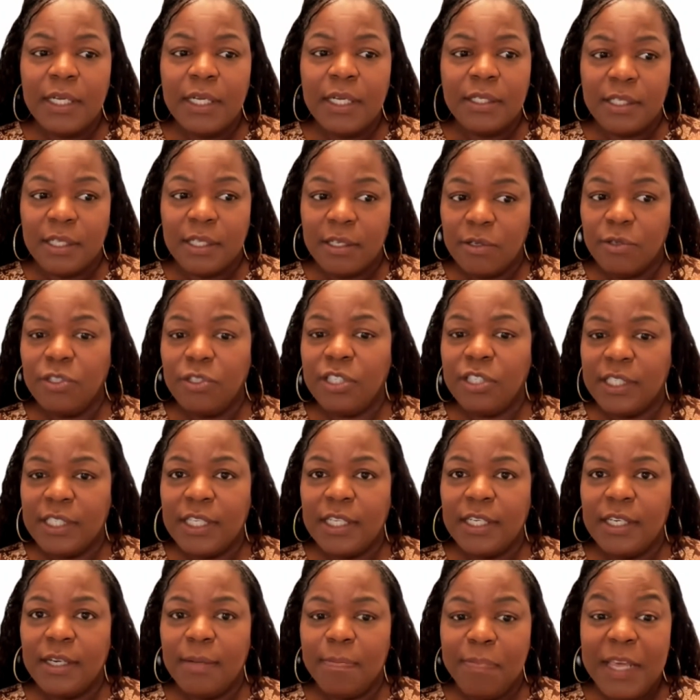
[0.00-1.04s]
solutions,
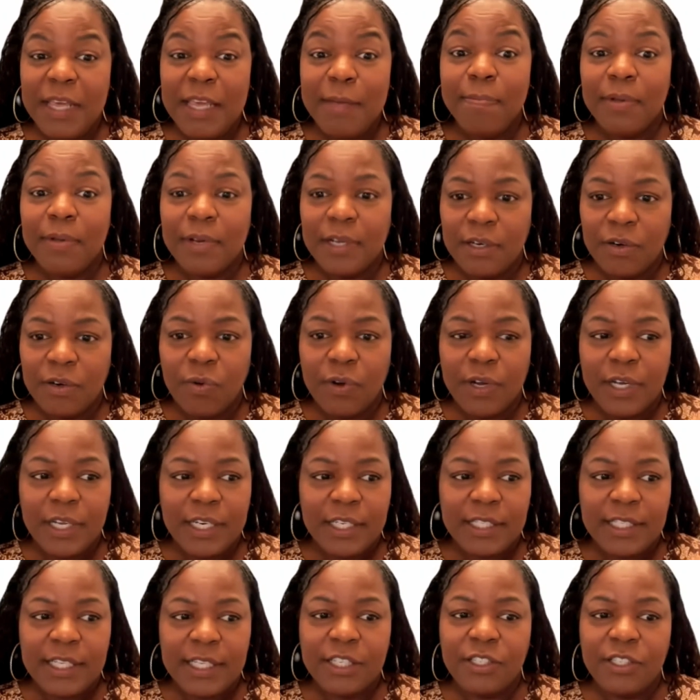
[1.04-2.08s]
and the people and
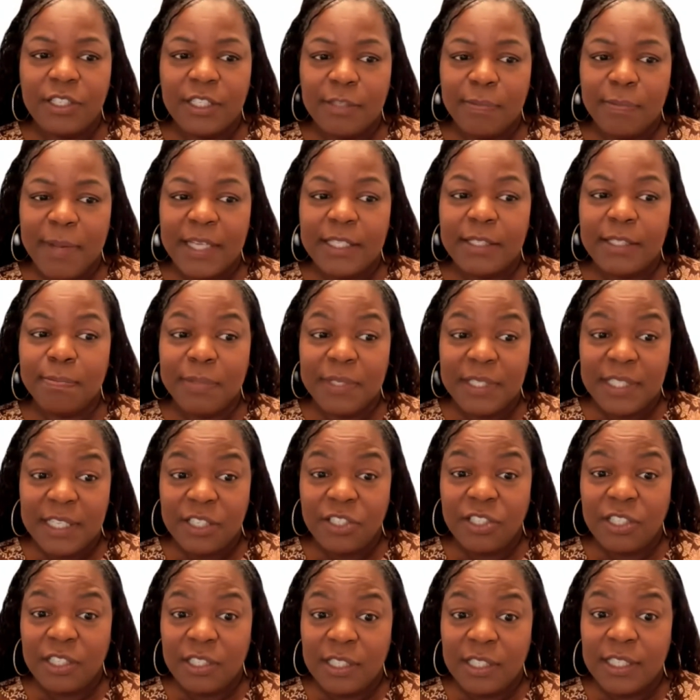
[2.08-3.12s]
organizations best
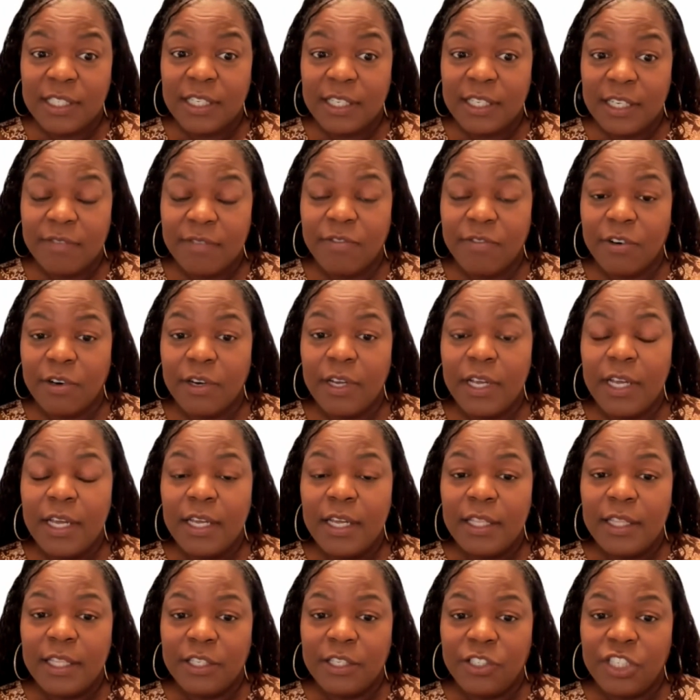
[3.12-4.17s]
positioned to deliver
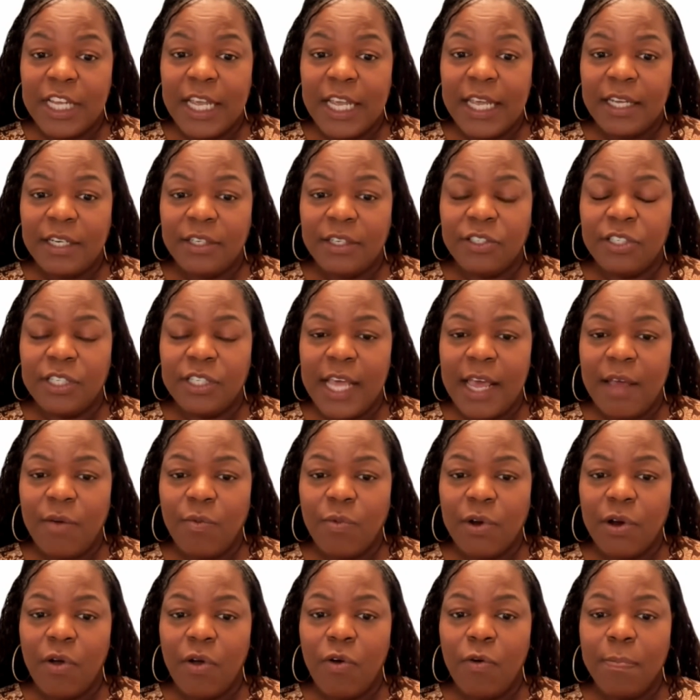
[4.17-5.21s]
the change that
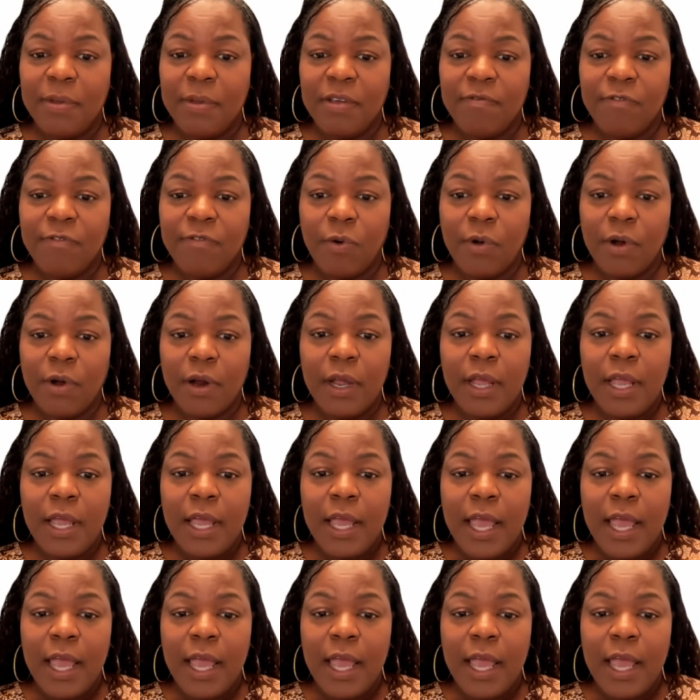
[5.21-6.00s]
we're hoping for.